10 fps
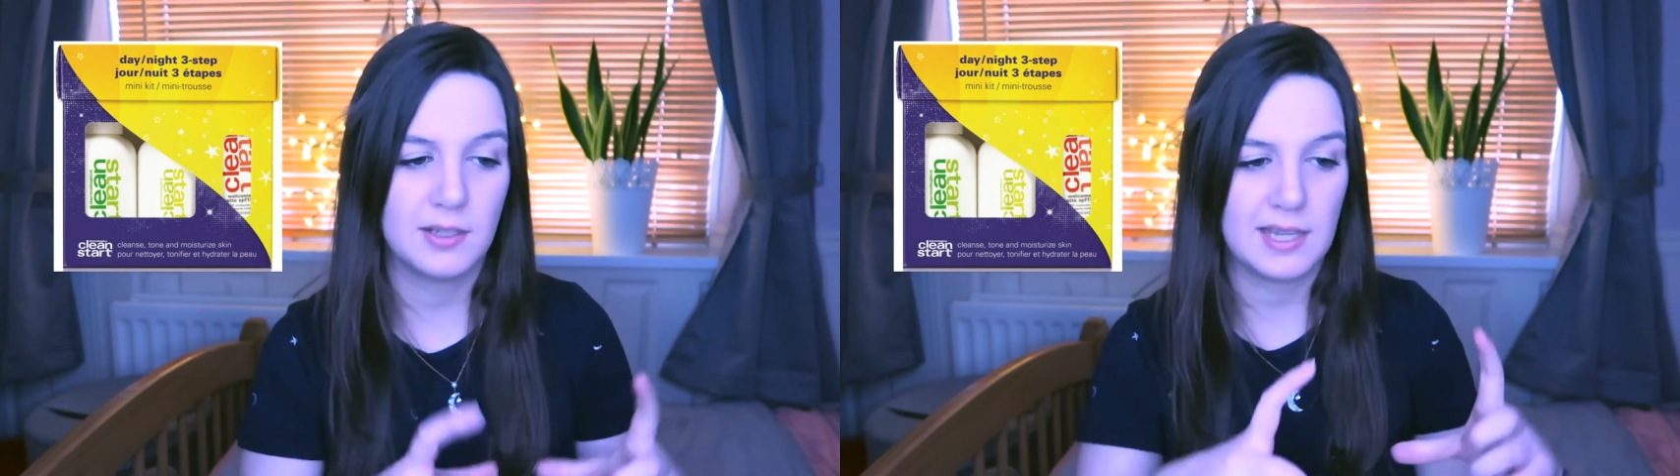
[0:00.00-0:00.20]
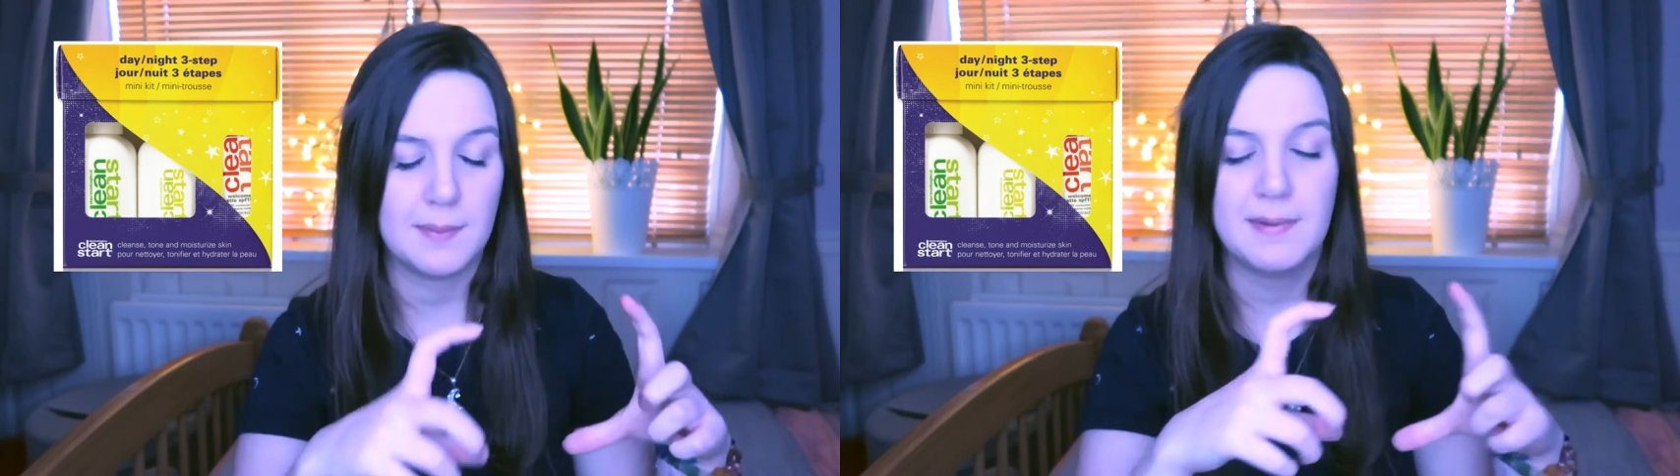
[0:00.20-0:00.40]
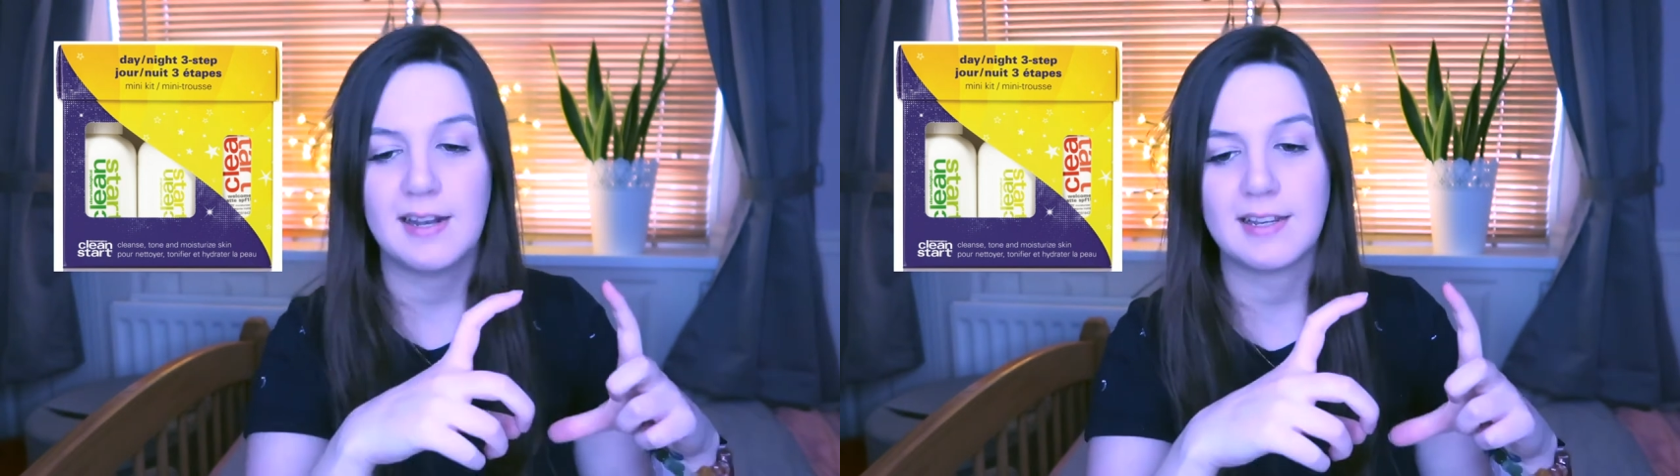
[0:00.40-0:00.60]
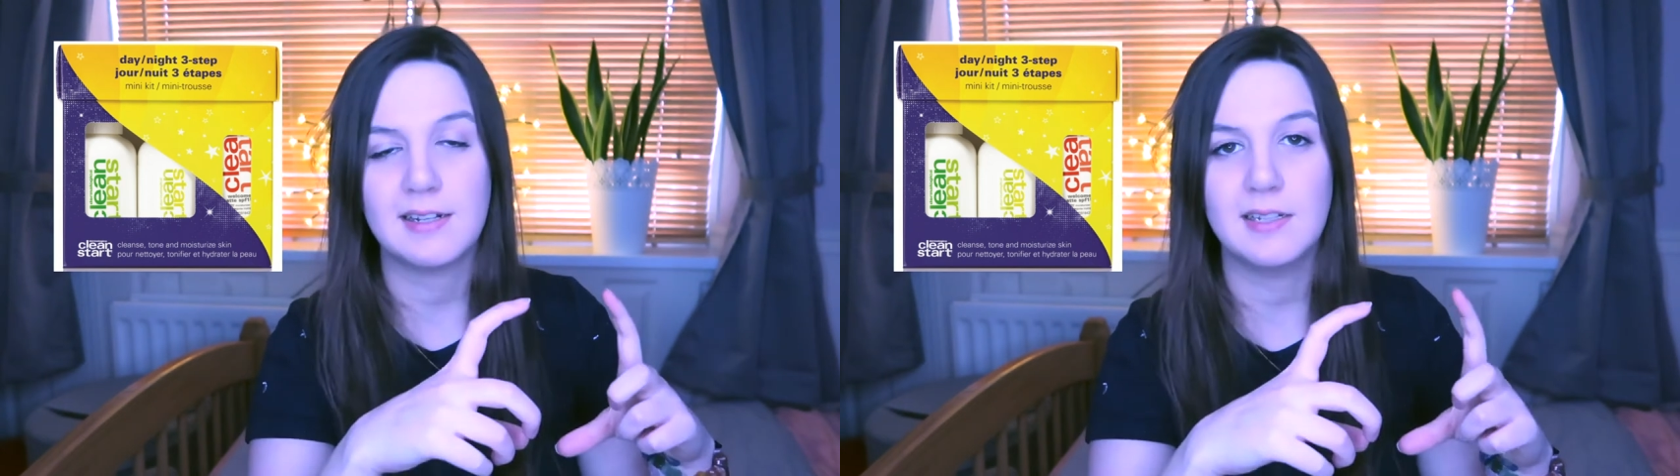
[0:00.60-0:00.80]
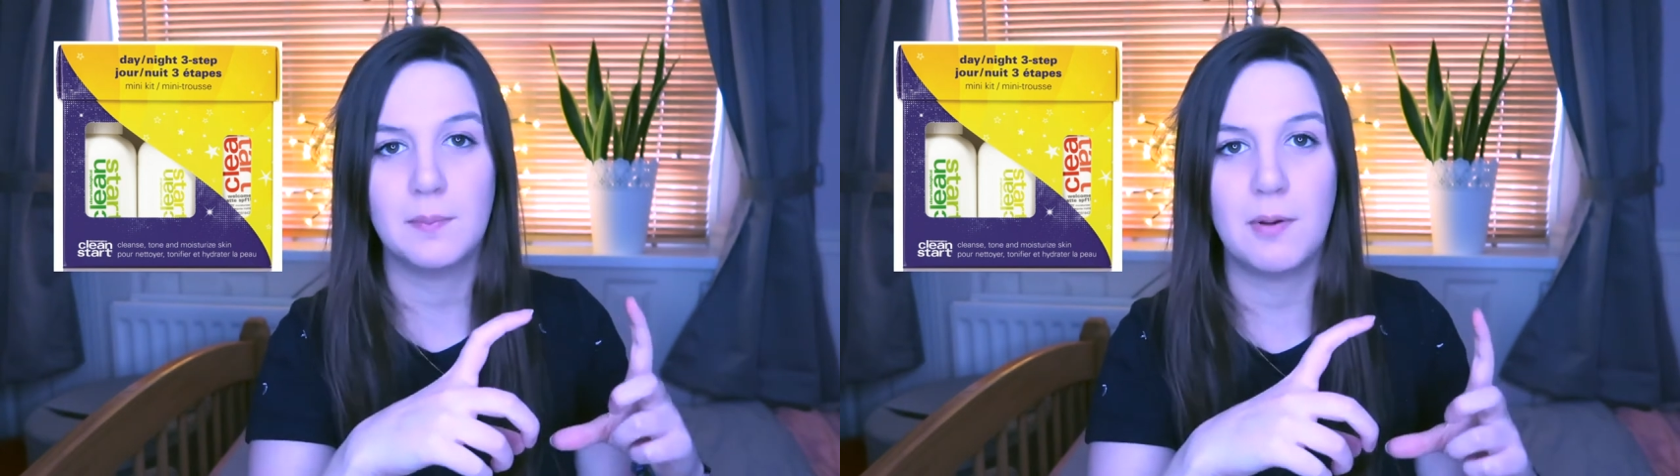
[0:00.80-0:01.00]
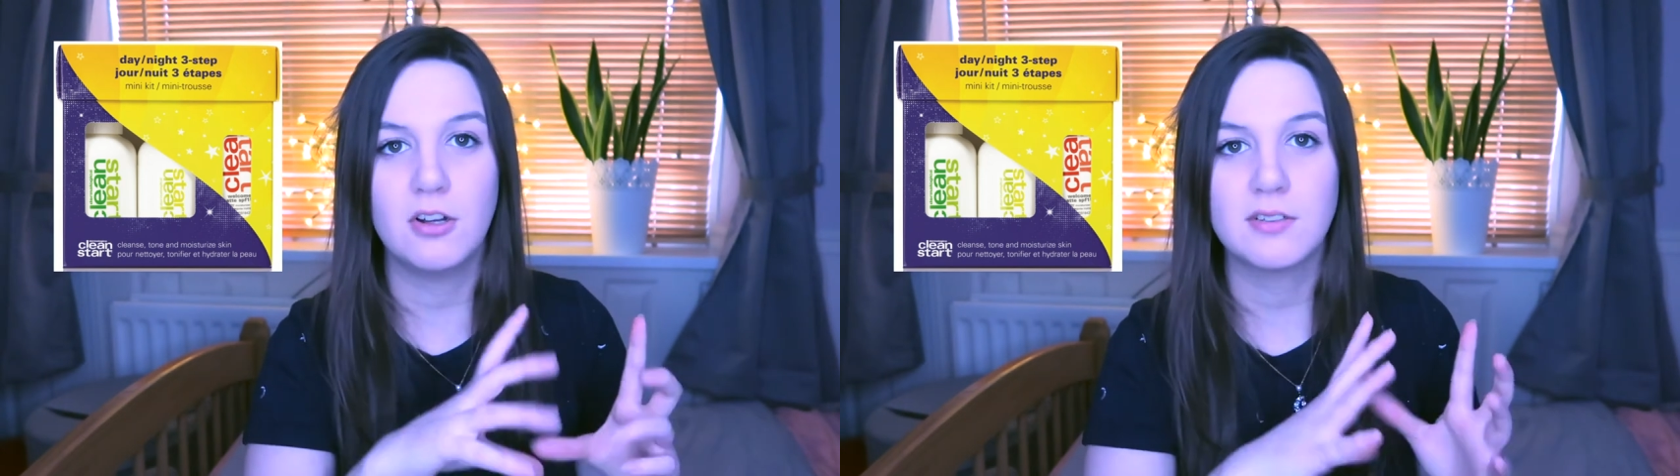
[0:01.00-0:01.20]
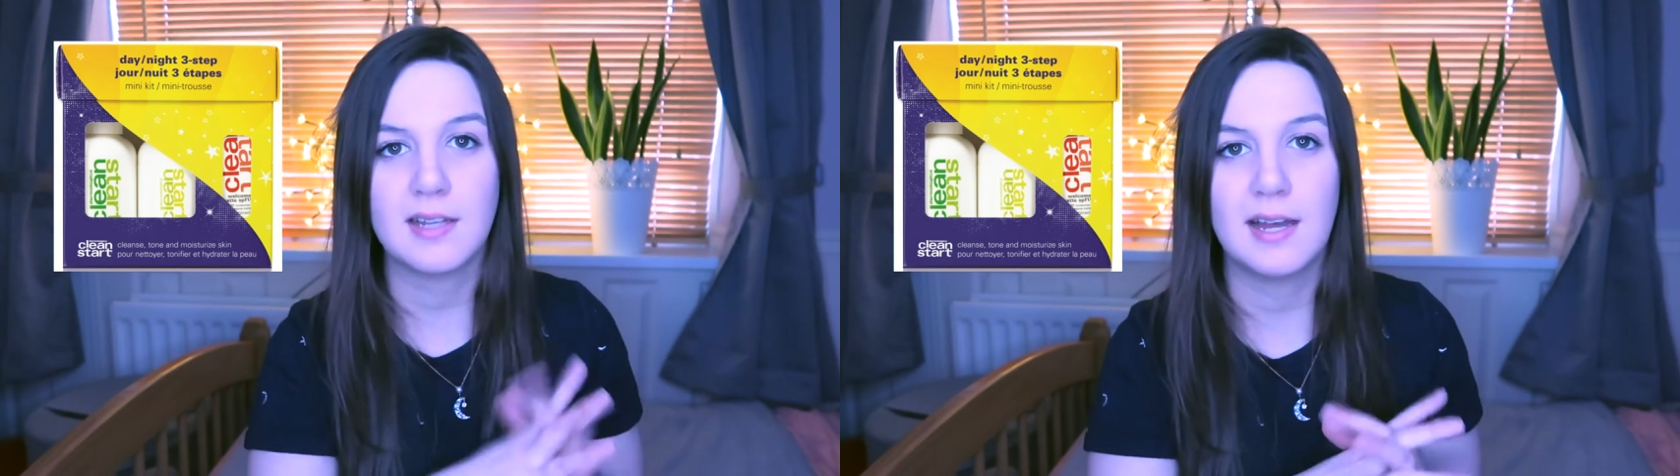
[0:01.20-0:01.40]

It came in like a little box,